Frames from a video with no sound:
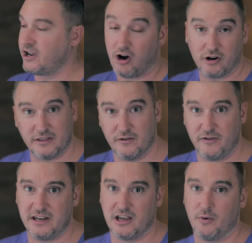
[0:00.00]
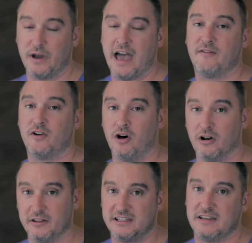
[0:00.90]
recording the video, we have
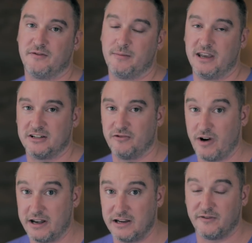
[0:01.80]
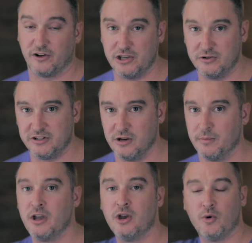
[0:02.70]
all of this information ready for YouTube.
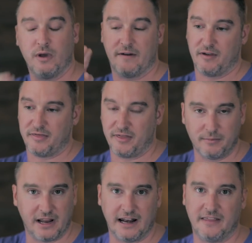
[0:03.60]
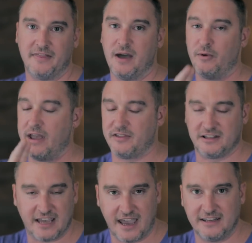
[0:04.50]
We have the thumbnail in there, we have
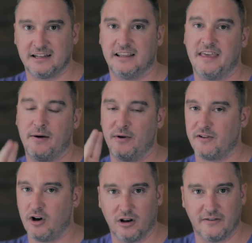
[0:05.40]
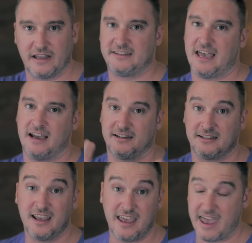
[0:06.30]
the title in there with all of our
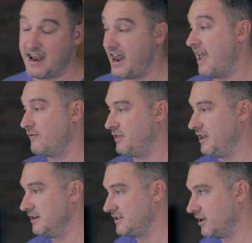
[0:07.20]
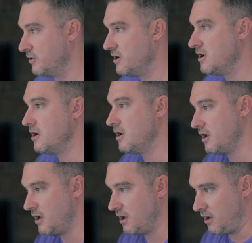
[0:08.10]
tags and everything. So
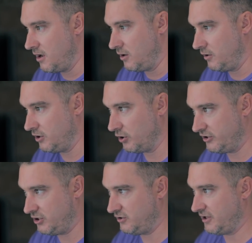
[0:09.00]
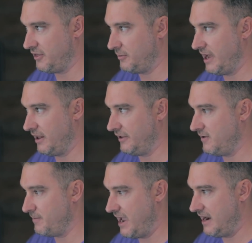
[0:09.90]
go and choose a thumbnail that you've